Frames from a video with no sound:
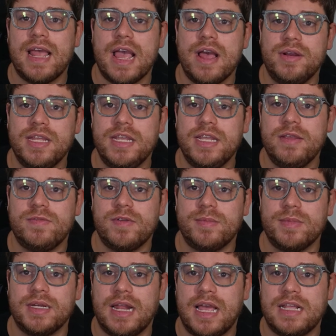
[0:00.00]
Ellie from
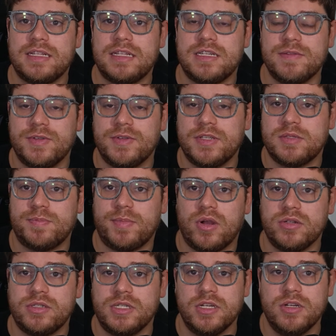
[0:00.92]
The Last of Us
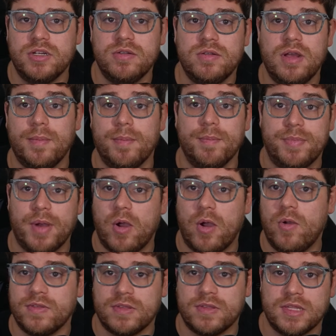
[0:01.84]
Part 2.
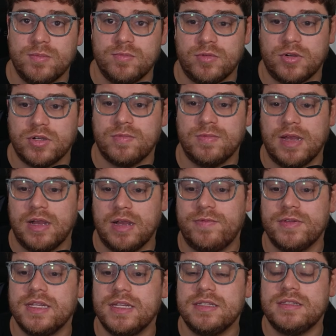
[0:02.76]
Both of them work well
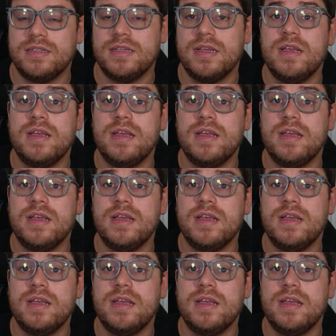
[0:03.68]
for this.